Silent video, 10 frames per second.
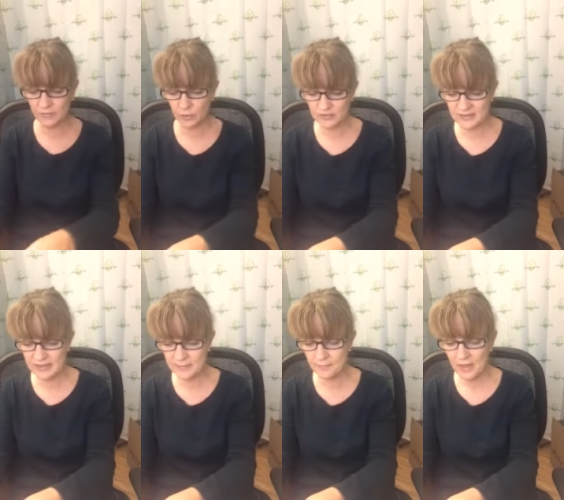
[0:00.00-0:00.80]
your
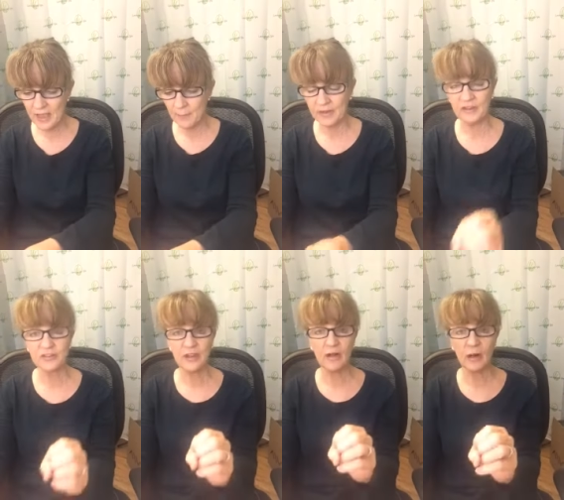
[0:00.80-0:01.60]
skin. But
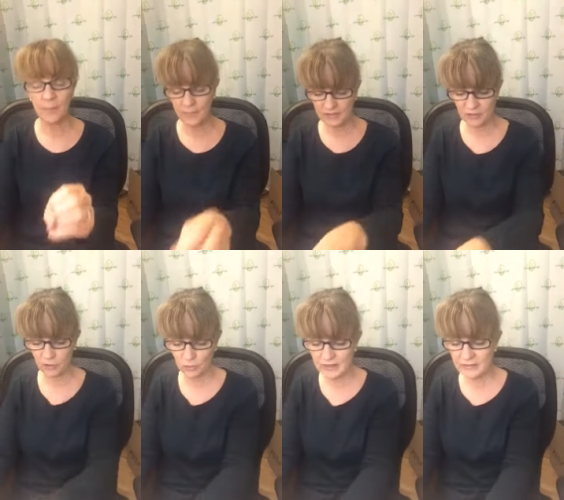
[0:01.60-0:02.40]
it's, um, it's a
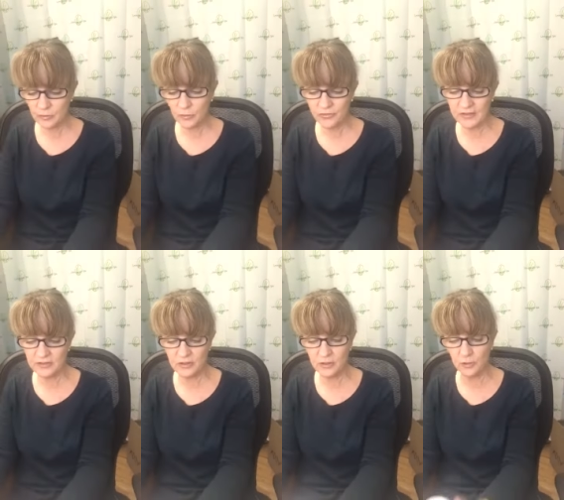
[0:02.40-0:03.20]
great little thing
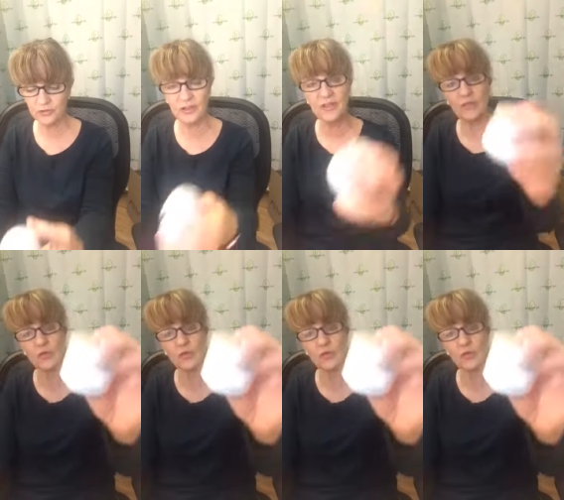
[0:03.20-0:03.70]
to use. And then of